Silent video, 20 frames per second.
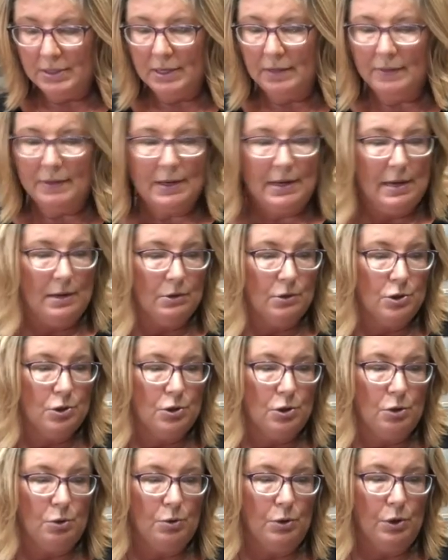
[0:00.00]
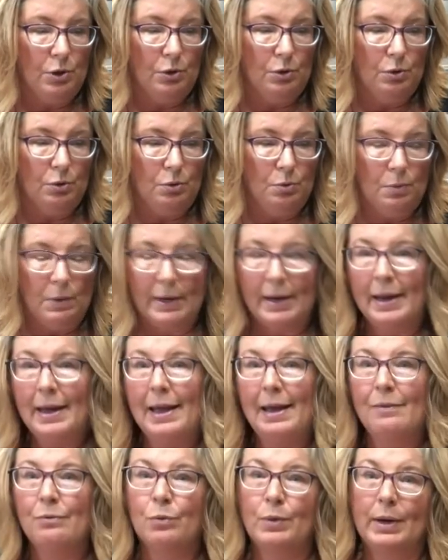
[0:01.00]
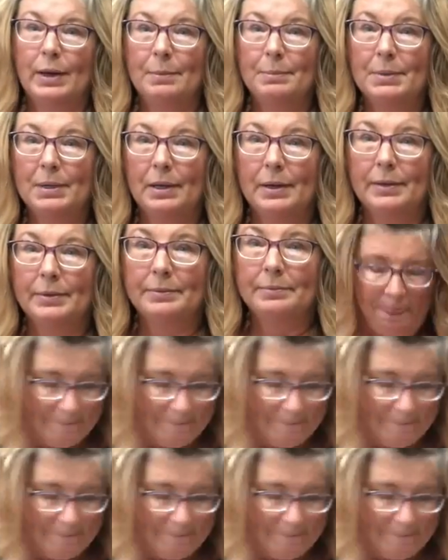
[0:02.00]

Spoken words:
and then I'll show you what I have when I'm done.